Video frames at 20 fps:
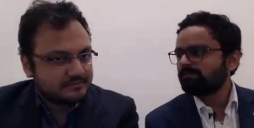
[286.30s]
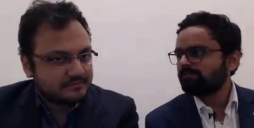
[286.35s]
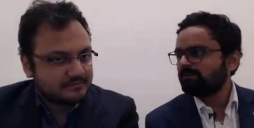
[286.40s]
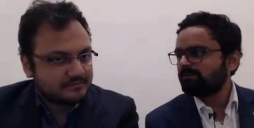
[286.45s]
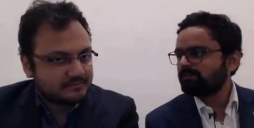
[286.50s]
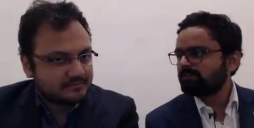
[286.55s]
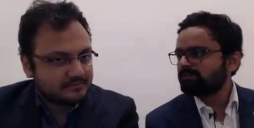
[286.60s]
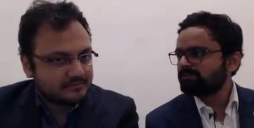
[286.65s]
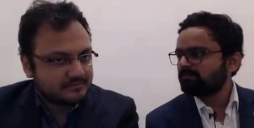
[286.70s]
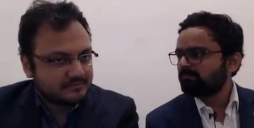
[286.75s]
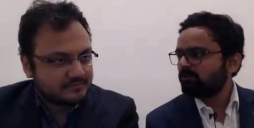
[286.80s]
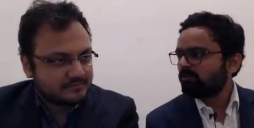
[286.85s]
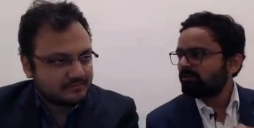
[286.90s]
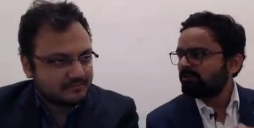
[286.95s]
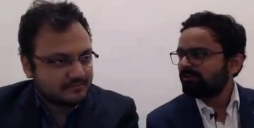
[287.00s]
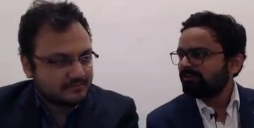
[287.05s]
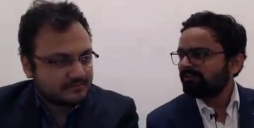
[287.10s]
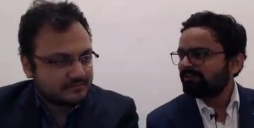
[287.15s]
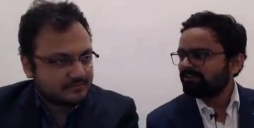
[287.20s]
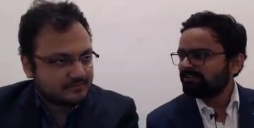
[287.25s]
Speaker 1: uh, small
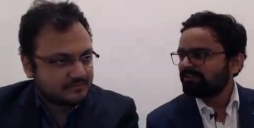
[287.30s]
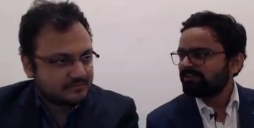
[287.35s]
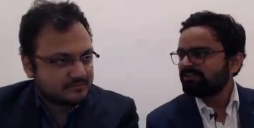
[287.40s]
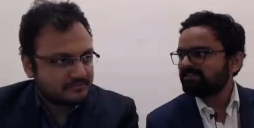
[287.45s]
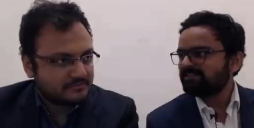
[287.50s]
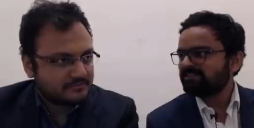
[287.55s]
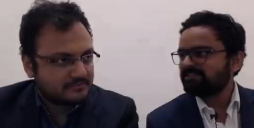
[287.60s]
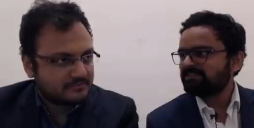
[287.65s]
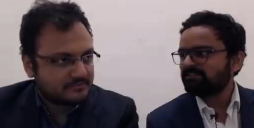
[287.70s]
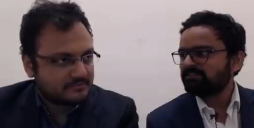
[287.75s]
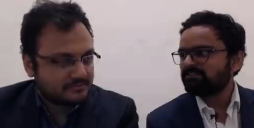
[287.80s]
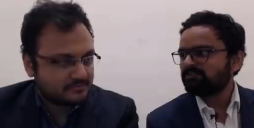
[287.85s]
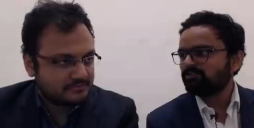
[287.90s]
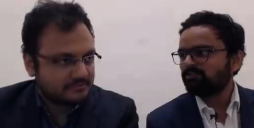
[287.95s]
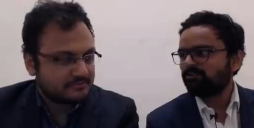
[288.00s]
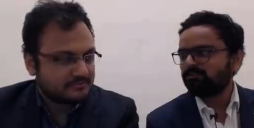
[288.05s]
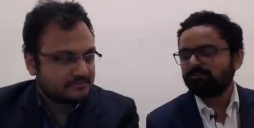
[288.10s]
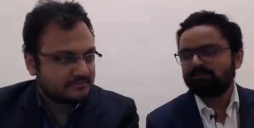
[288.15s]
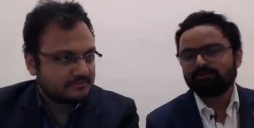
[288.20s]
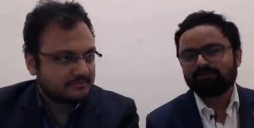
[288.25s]
intricacies
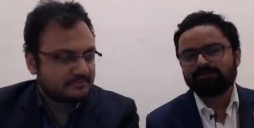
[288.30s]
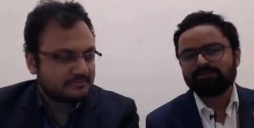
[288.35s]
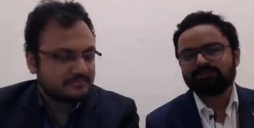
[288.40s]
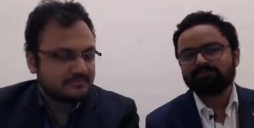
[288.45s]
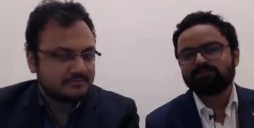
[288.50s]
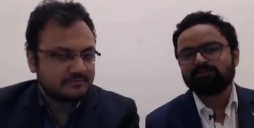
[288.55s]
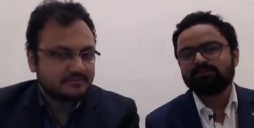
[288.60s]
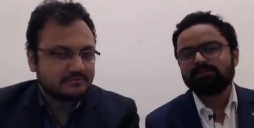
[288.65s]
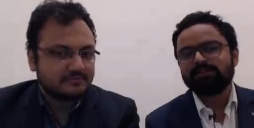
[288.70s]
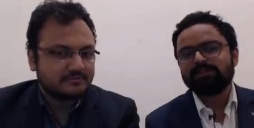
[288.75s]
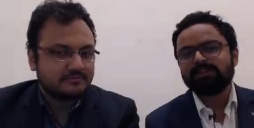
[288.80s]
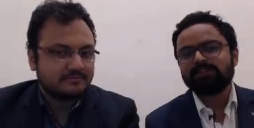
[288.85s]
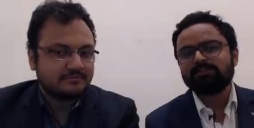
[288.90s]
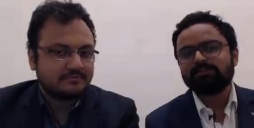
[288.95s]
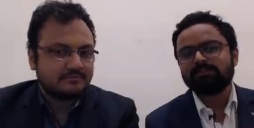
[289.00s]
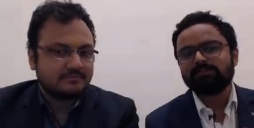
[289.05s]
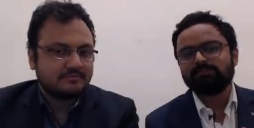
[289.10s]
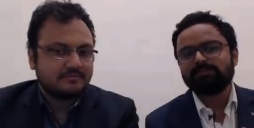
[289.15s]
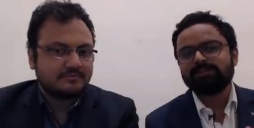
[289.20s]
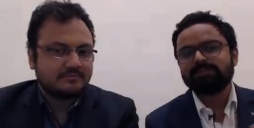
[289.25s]
also about this opening like
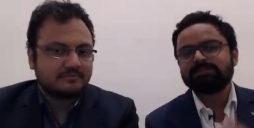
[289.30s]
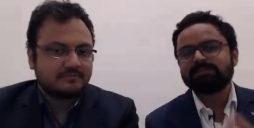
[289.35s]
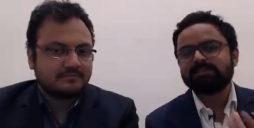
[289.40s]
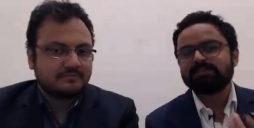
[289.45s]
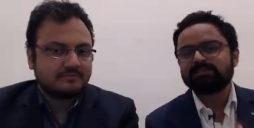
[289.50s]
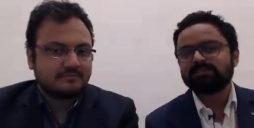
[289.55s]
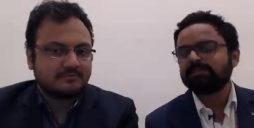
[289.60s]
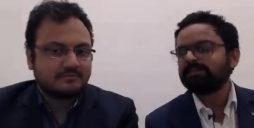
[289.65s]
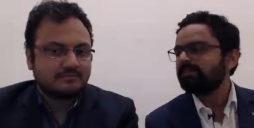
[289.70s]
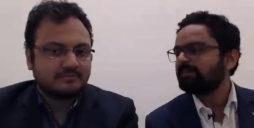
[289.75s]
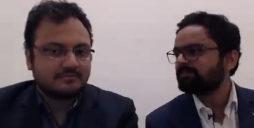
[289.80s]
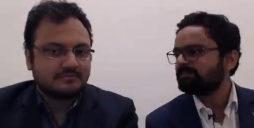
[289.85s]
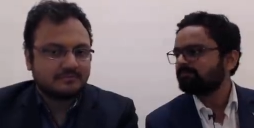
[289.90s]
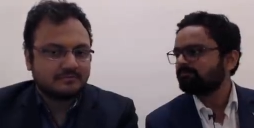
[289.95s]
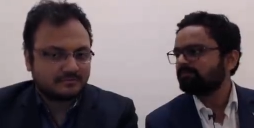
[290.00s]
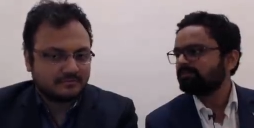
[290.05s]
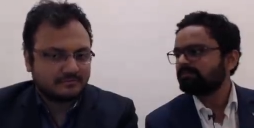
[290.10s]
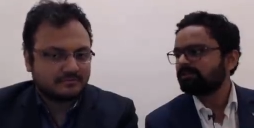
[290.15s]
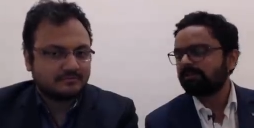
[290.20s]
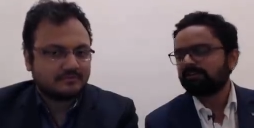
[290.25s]
uh, basic things
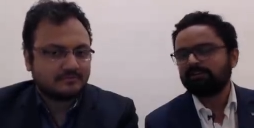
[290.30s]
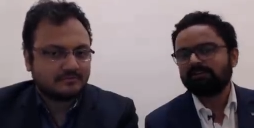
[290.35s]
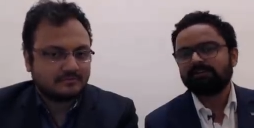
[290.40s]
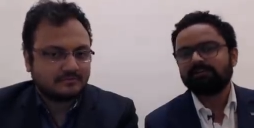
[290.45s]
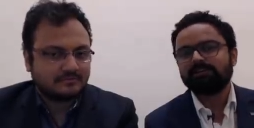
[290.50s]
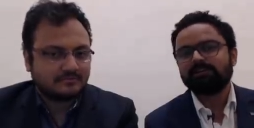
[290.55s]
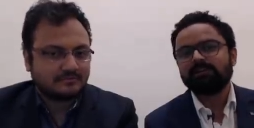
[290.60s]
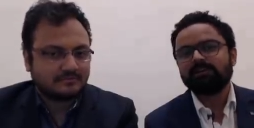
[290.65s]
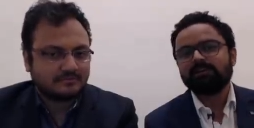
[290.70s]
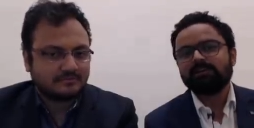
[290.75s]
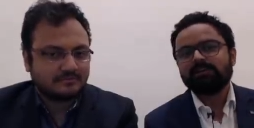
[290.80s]
which I learned.